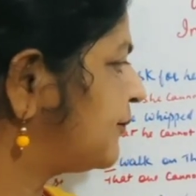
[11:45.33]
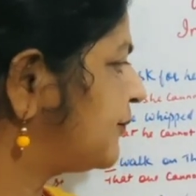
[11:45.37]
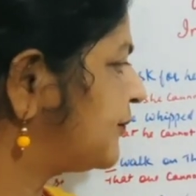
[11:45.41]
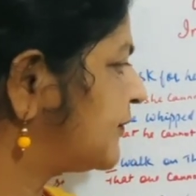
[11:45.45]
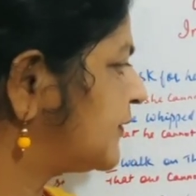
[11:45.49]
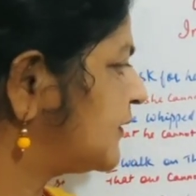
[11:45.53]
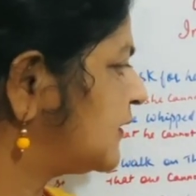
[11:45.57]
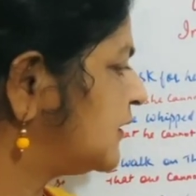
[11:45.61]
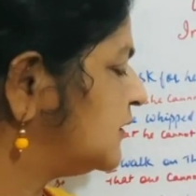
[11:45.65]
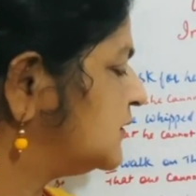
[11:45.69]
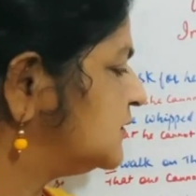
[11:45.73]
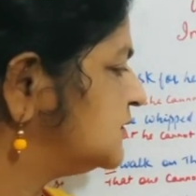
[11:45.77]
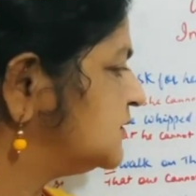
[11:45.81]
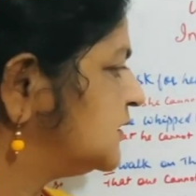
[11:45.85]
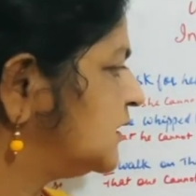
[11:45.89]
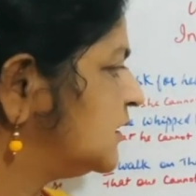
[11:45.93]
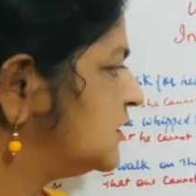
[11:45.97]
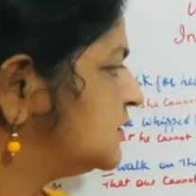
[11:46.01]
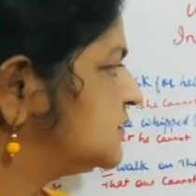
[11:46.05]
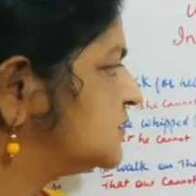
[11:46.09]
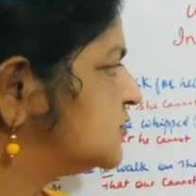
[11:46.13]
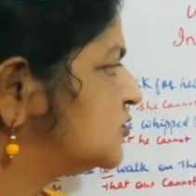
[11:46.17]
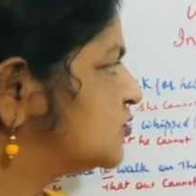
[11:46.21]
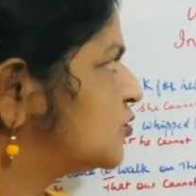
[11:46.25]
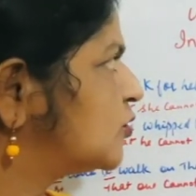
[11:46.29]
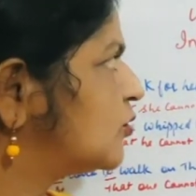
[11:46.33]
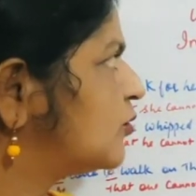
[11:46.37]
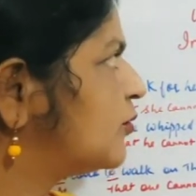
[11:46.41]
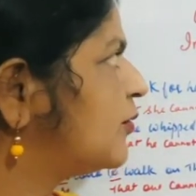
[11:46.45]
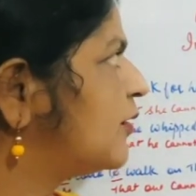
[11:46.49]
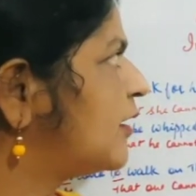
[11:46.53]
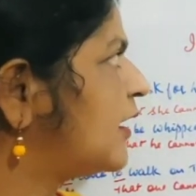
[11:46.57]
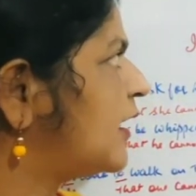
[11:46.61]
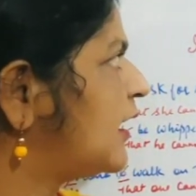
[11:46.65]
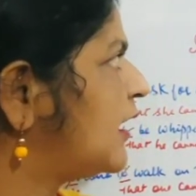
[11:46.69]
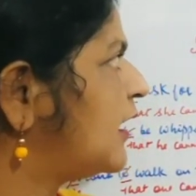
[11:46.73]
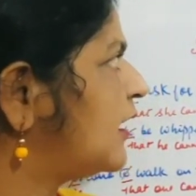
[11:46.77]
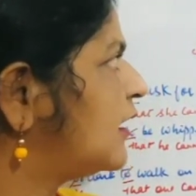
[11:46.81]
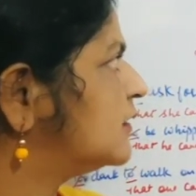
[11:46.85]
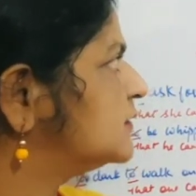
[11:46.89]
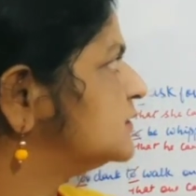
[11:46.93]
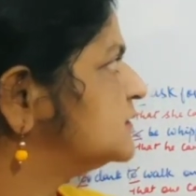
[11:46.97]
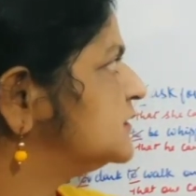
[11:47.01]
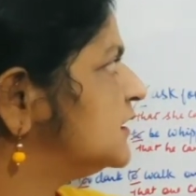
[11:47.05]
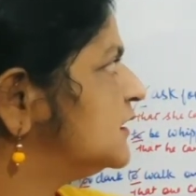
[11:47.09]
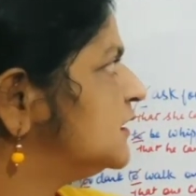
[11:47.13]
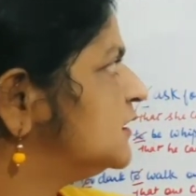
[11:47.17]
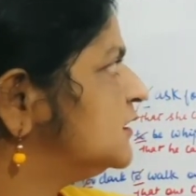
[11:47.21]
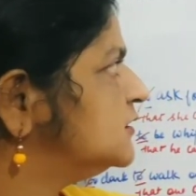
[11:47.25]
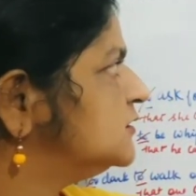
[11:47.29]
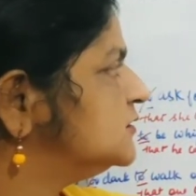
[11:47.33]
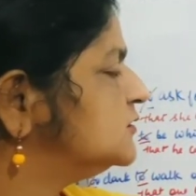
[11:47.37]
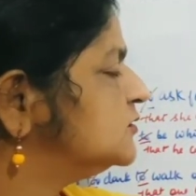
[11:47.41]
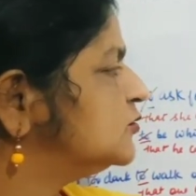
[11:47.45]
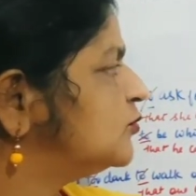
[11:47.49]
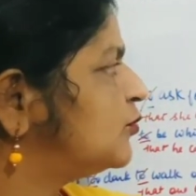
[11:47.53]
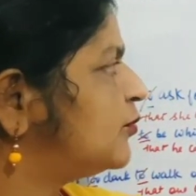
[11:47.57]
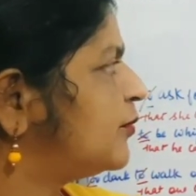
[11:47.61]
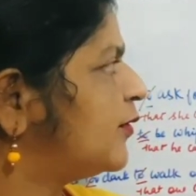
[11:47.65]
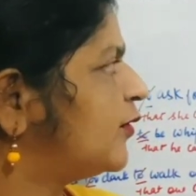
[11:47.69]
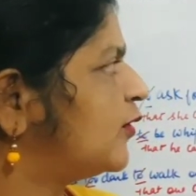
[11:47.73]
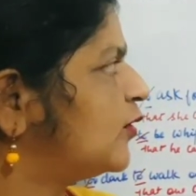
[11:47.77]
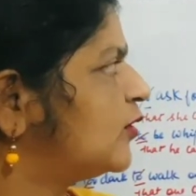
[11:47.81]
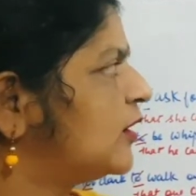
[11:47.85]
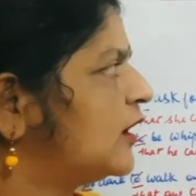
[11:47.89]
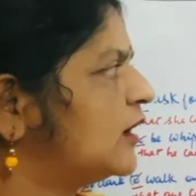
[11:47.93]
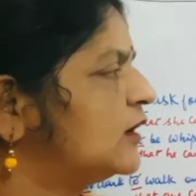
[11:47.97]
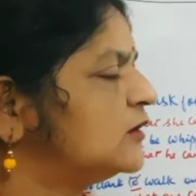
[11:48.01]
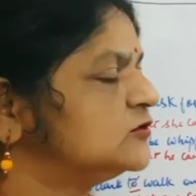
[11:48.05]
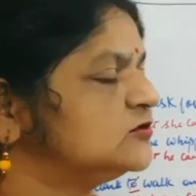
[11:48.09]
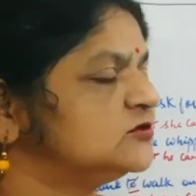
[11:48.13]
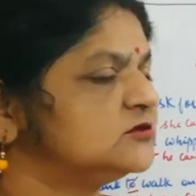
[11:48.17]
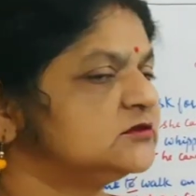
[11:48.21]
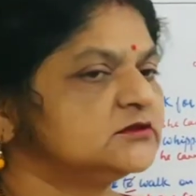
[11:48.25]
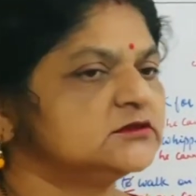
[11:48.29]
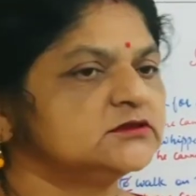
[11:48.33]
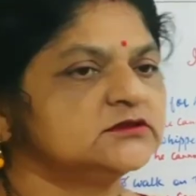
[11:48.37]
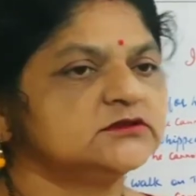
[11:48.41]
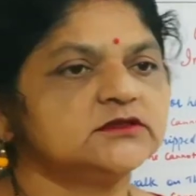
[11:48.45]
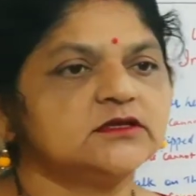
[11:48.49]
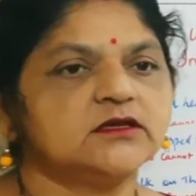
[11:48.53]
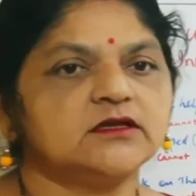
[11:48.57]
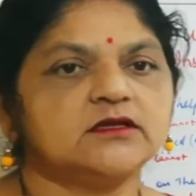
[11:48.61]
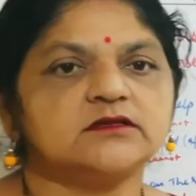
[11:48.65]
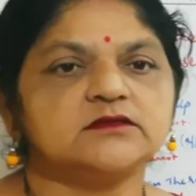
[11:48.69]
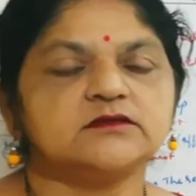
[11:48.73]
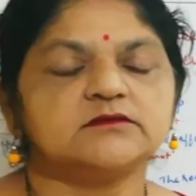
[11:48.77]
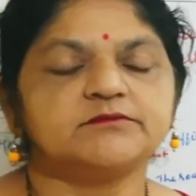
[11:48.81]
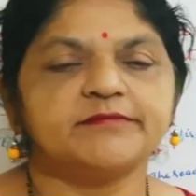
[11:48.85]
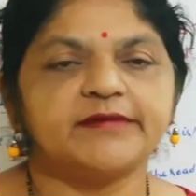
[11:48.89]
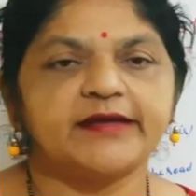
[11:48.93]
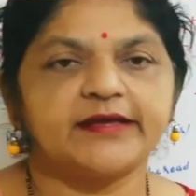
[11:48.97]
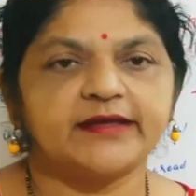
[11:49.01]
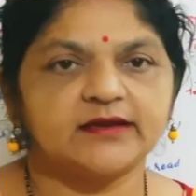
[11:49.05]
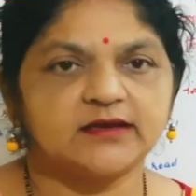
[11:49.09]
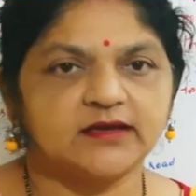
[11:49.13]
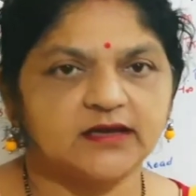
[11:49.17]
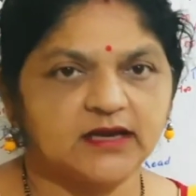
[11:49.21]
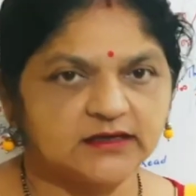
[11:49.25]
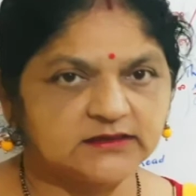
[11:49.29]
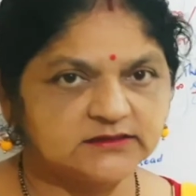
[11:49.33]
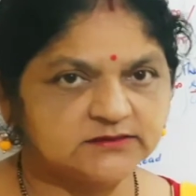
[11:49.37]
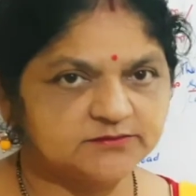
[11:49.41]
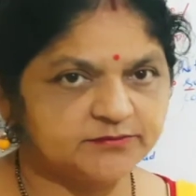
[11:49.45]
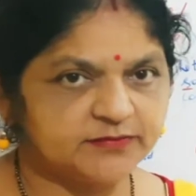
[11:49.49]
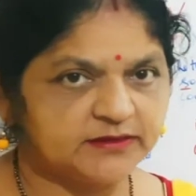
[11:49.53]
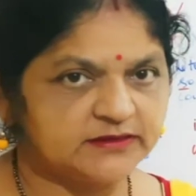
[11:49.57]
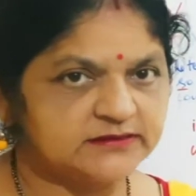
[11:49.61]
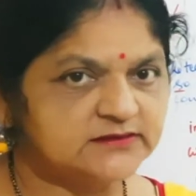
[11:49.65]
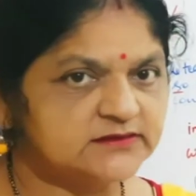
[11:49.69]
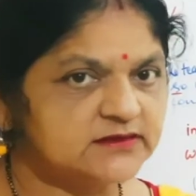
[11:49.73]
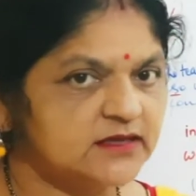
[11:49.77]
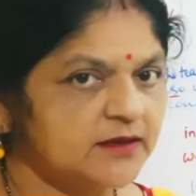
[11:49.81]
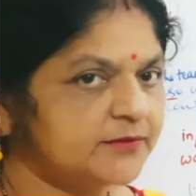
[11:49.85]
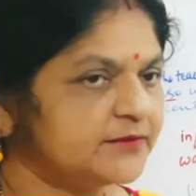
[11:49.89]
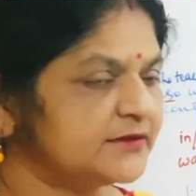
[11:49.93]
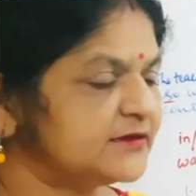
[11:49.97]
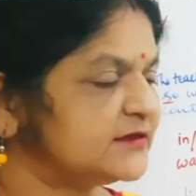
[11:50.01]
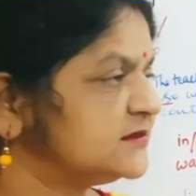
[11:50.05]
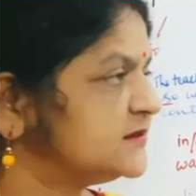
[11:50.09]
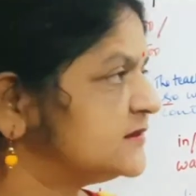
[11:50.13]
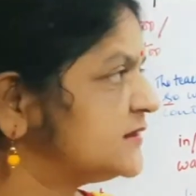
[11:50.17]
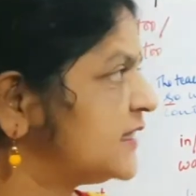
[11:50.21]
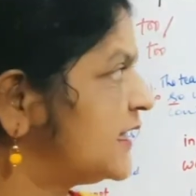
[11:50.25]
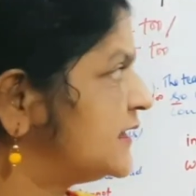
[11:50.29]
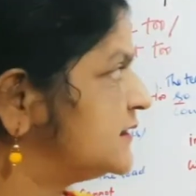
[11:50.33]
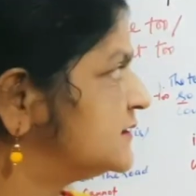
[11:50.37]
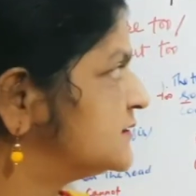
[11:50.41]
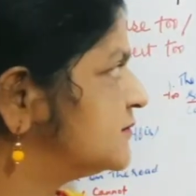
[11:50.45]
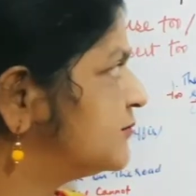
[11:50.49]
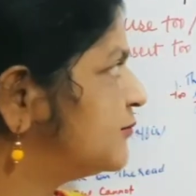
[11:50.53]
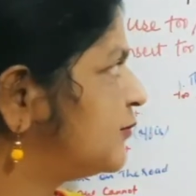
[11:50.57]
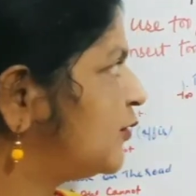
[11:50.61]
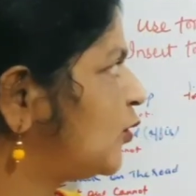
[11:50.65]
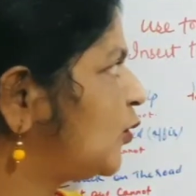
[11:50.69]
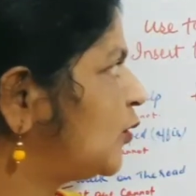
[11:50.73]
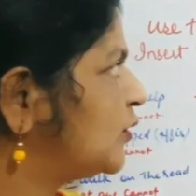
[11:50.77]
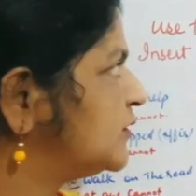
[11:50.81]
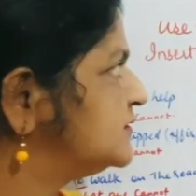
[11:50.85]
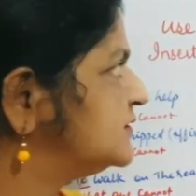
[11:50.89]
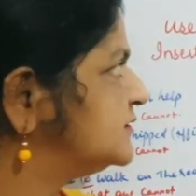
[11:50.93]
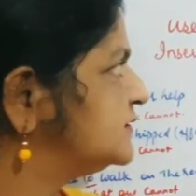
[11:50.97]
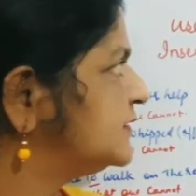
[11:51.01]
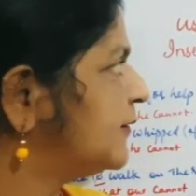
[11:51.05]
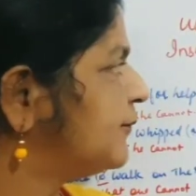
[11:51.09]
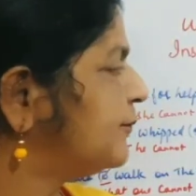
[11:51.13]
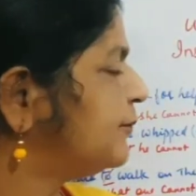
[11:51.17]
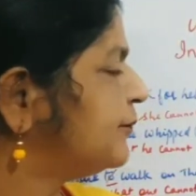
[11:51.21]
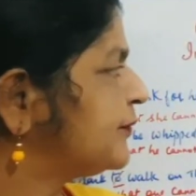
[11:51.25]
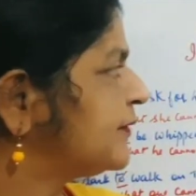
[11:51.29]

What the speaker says: The sun is too hot to go out. We can write this sentence in two ways.